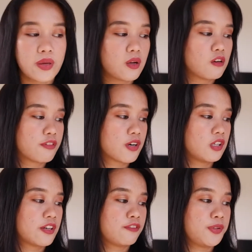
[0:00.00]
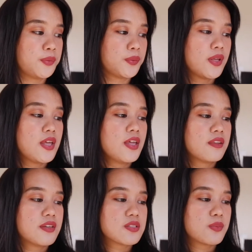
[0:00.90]
overall review,
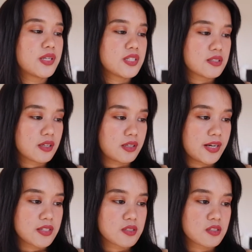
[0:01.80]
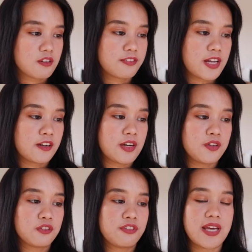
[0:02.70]
this one is the Klairs Soft Airy
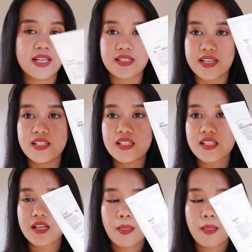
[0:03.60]
UV Essence.